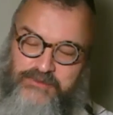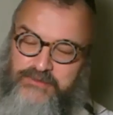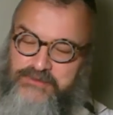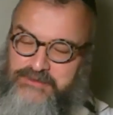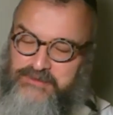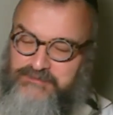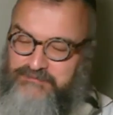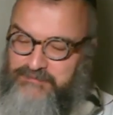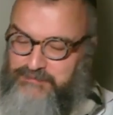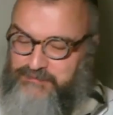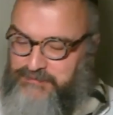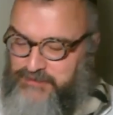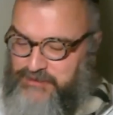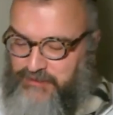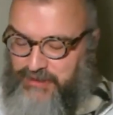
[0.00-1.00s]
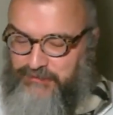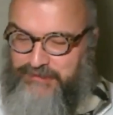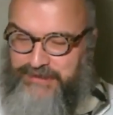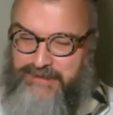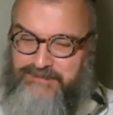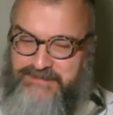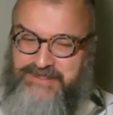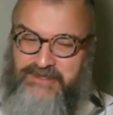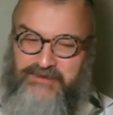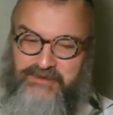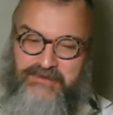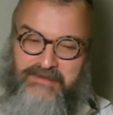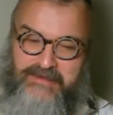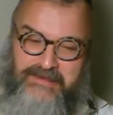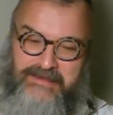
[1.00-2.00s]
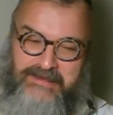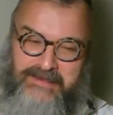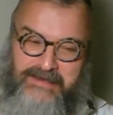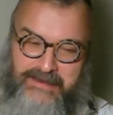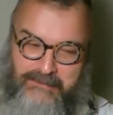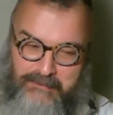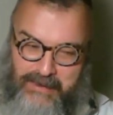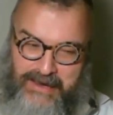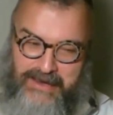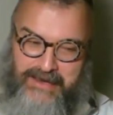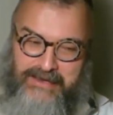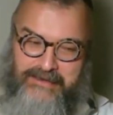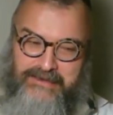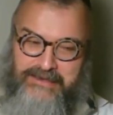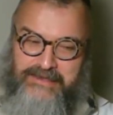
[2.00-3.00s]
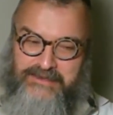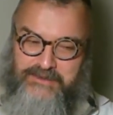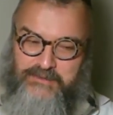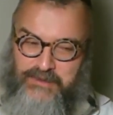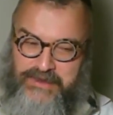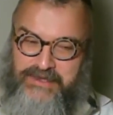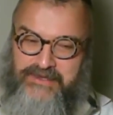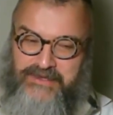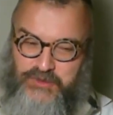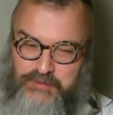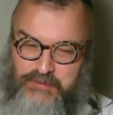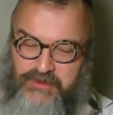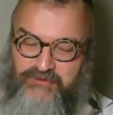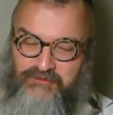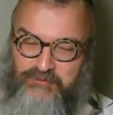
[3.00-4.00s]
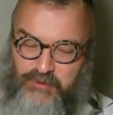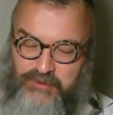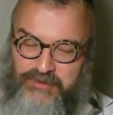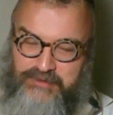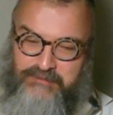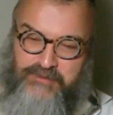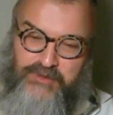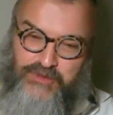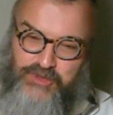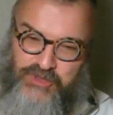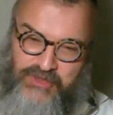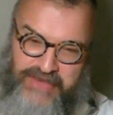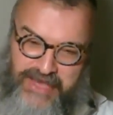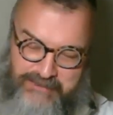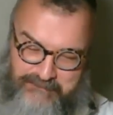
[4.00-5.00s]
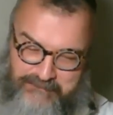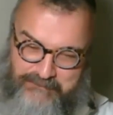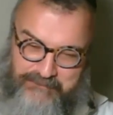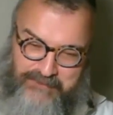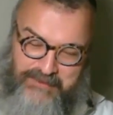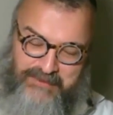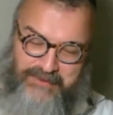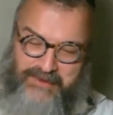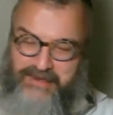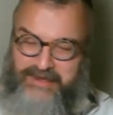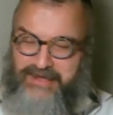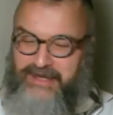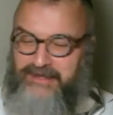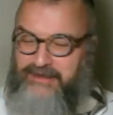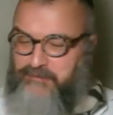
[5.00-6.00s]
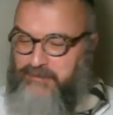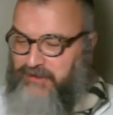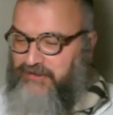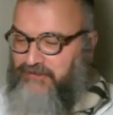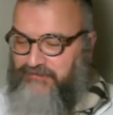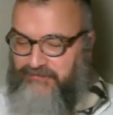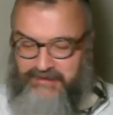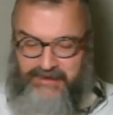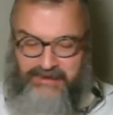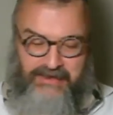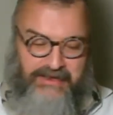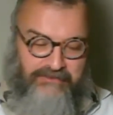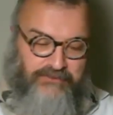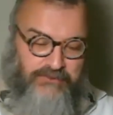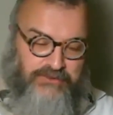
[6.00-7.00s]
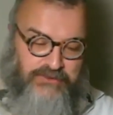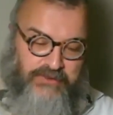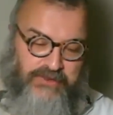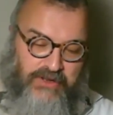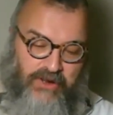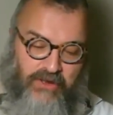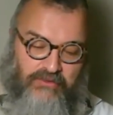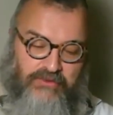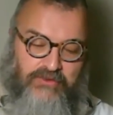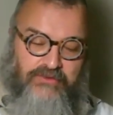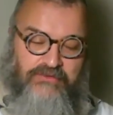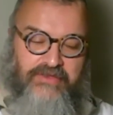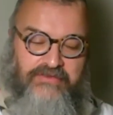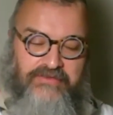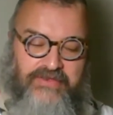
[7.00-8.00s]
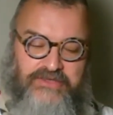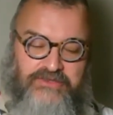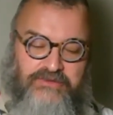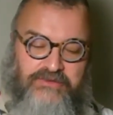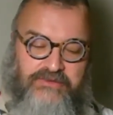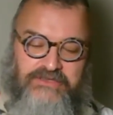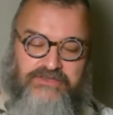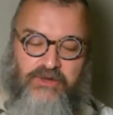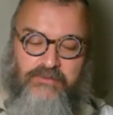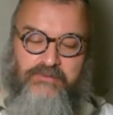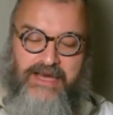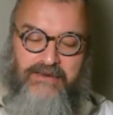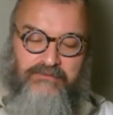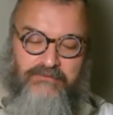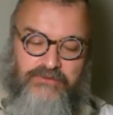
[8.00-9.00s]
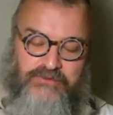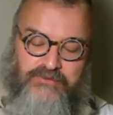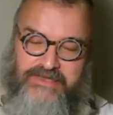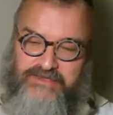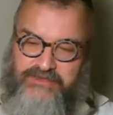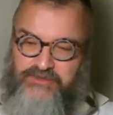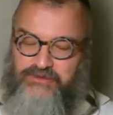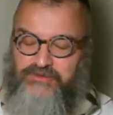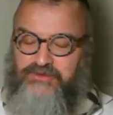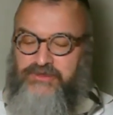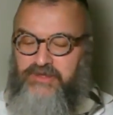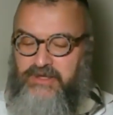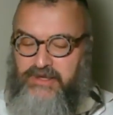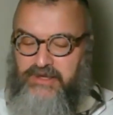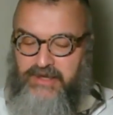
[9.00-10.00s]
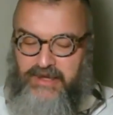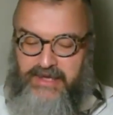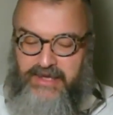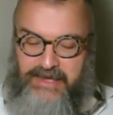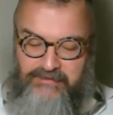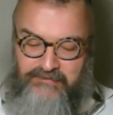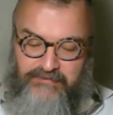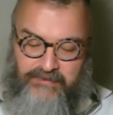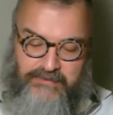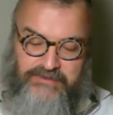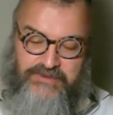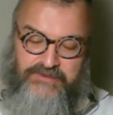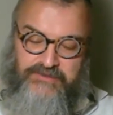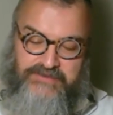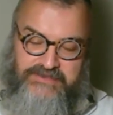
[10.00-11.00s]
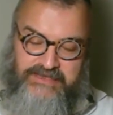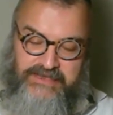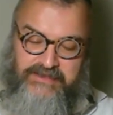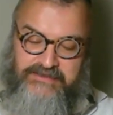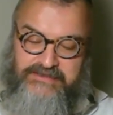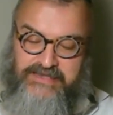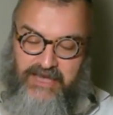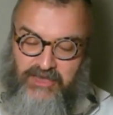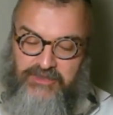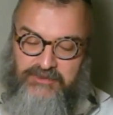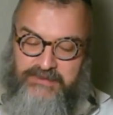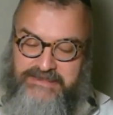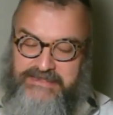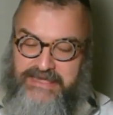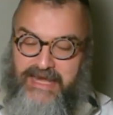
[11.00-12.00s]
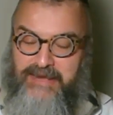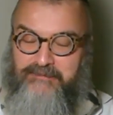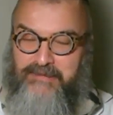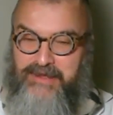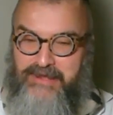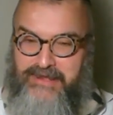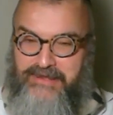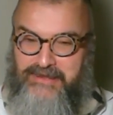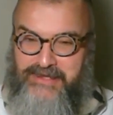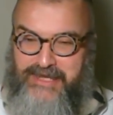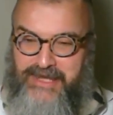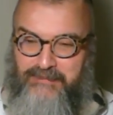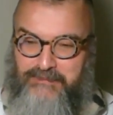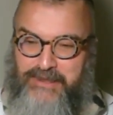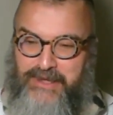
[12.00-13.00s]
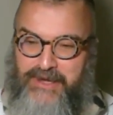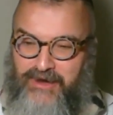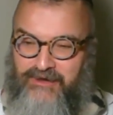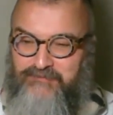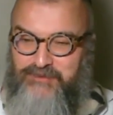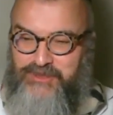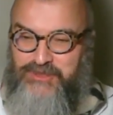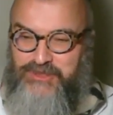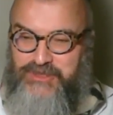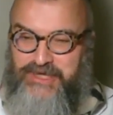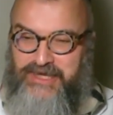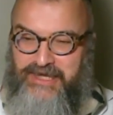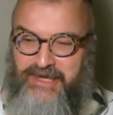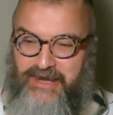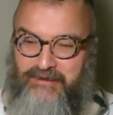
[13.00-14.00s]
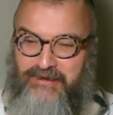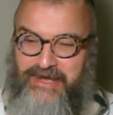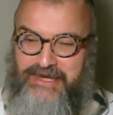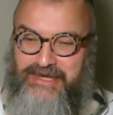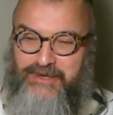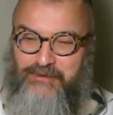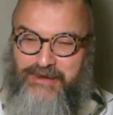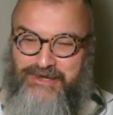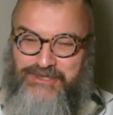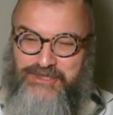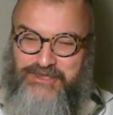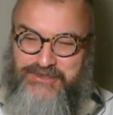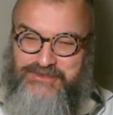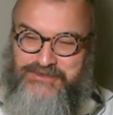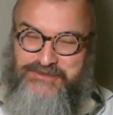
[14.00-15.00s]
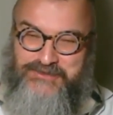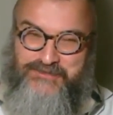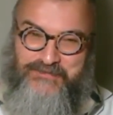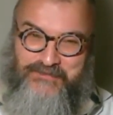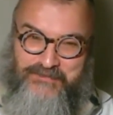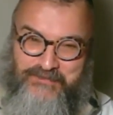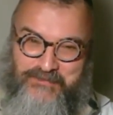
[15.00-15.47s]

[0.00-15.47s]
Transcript: school to drug rehab center, Chabad is bringing the spirit of Purim to them. And the merit of everyone doing all the good that they do, let's hope God will do his good and very soon send us the ultimate time, the coming of Mashiach now. Any questions?